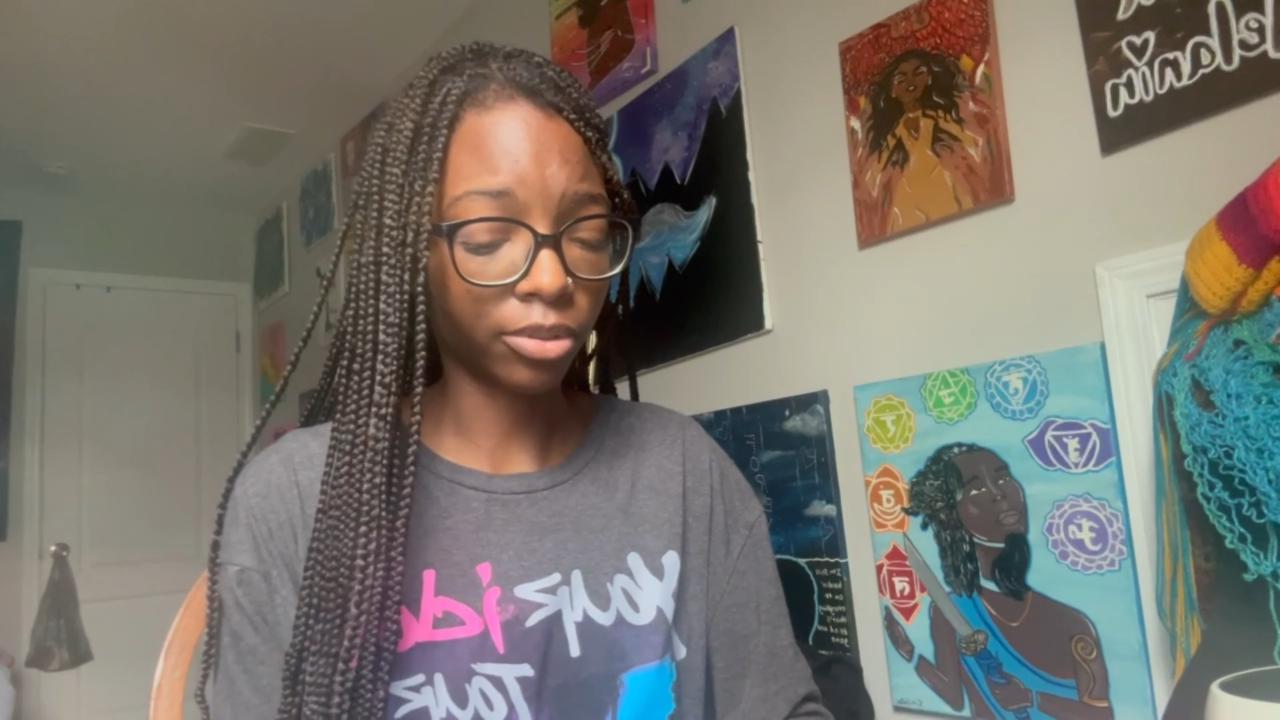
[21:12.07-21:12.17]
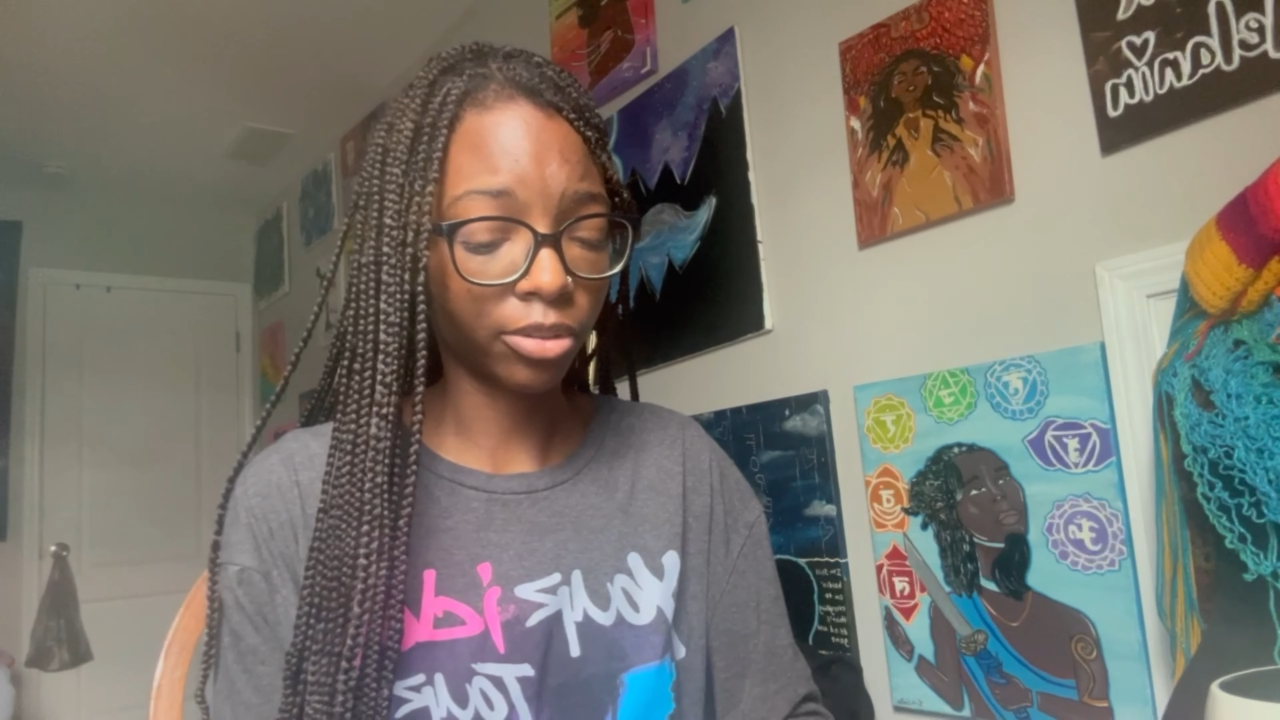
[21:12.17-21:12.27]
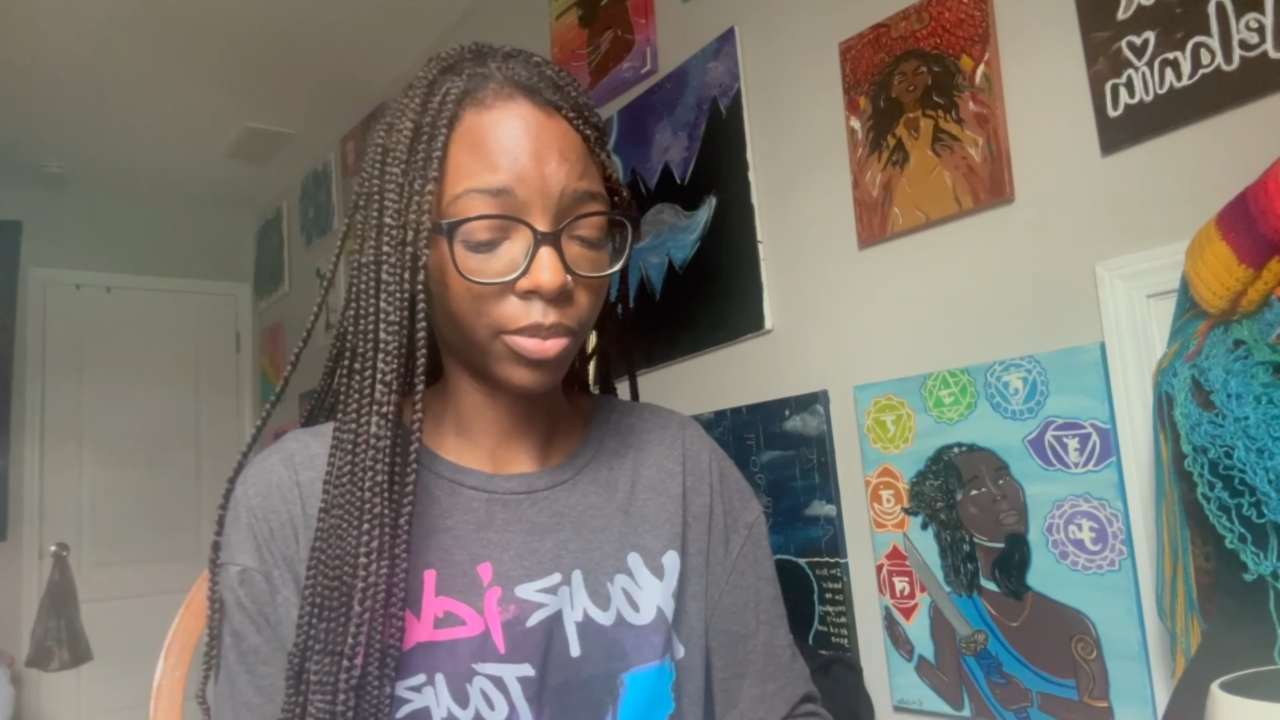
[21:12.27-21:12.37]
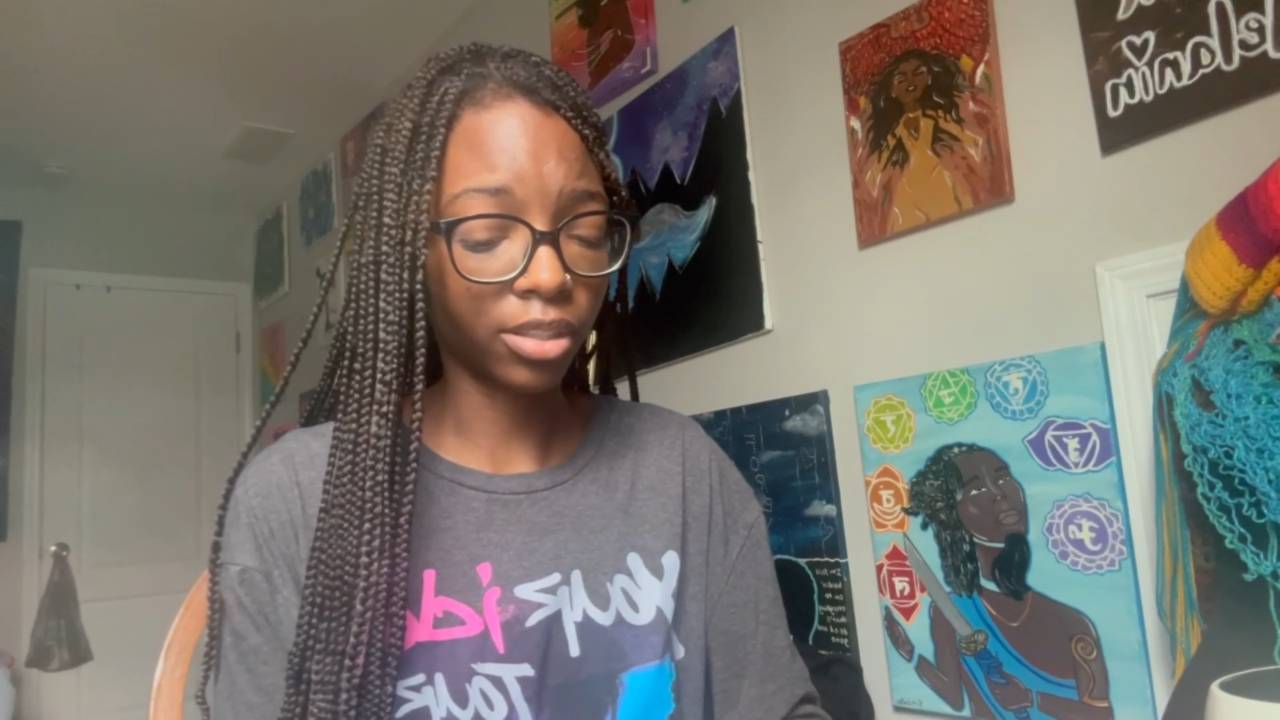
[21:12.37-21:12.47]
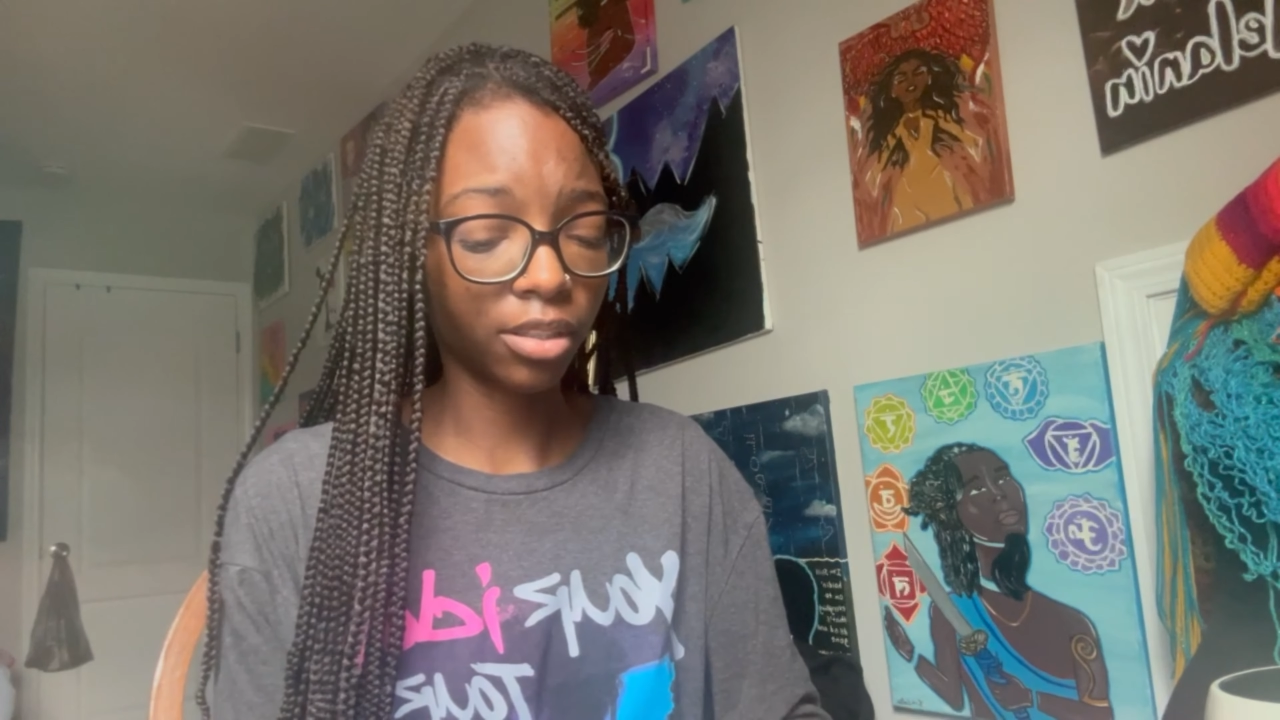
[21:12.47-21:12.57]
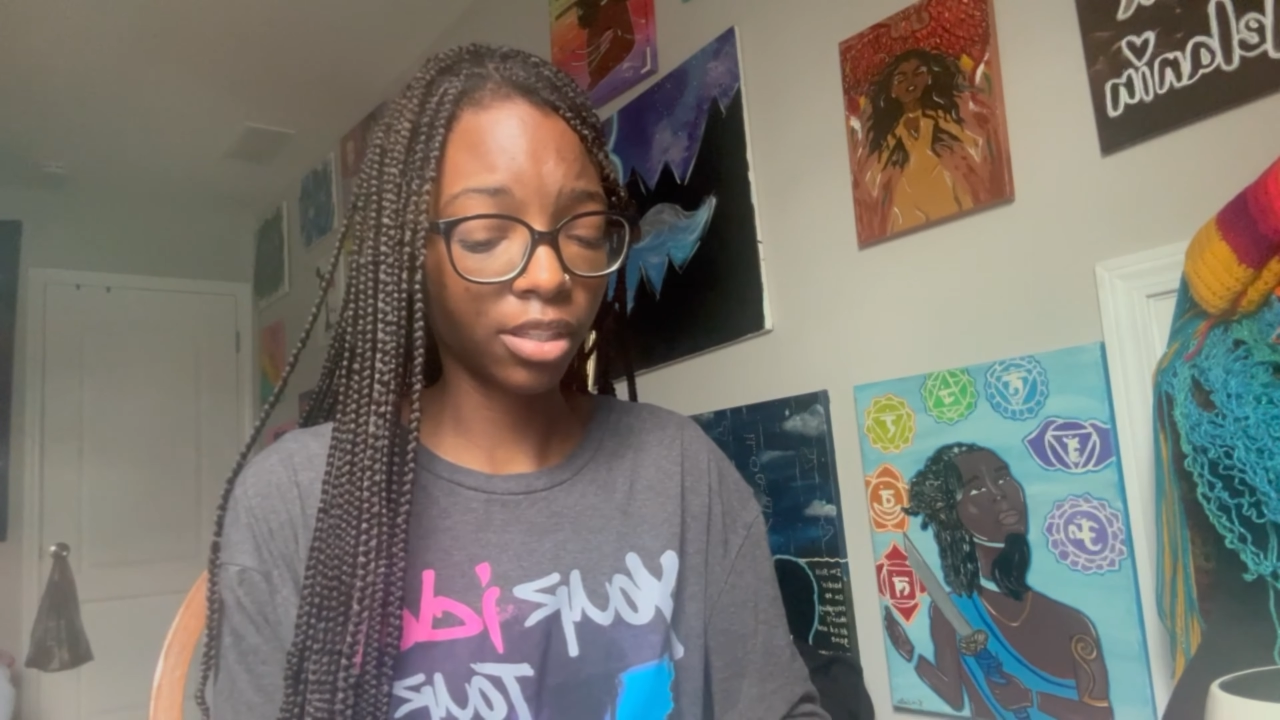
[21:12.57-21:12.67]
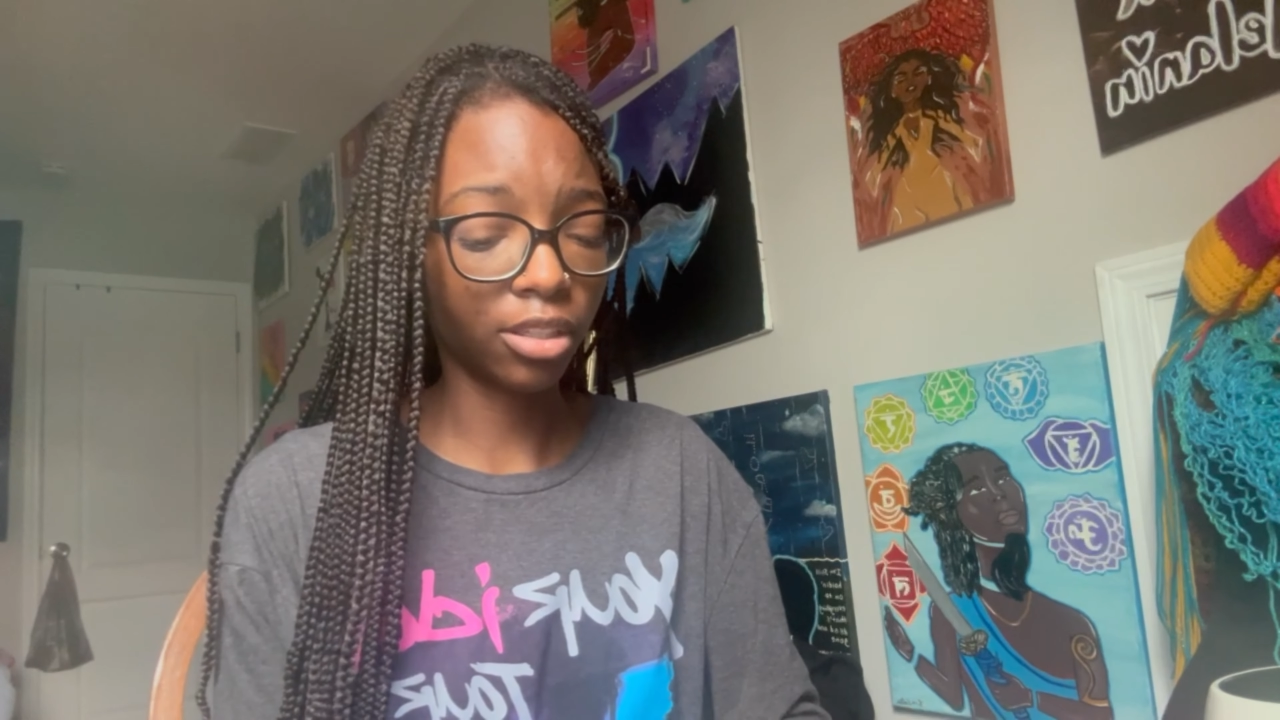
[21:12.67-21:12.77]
you're basically